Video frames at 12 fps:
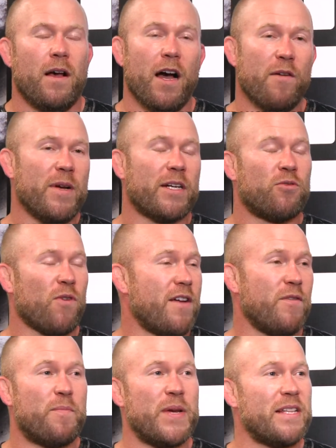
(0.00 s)
I've been
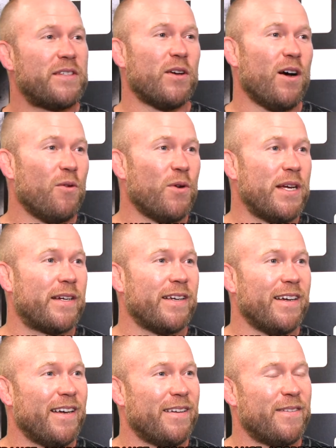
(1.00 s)
craving pizza all week,
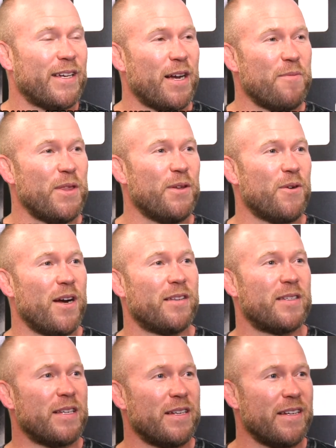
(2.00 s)
and I think I'm in the right
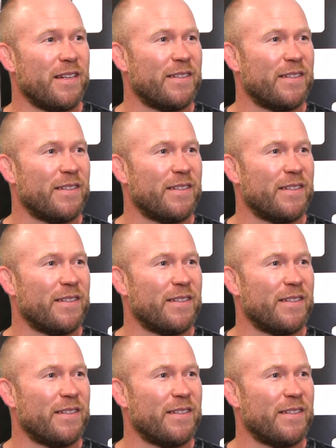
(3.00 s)
city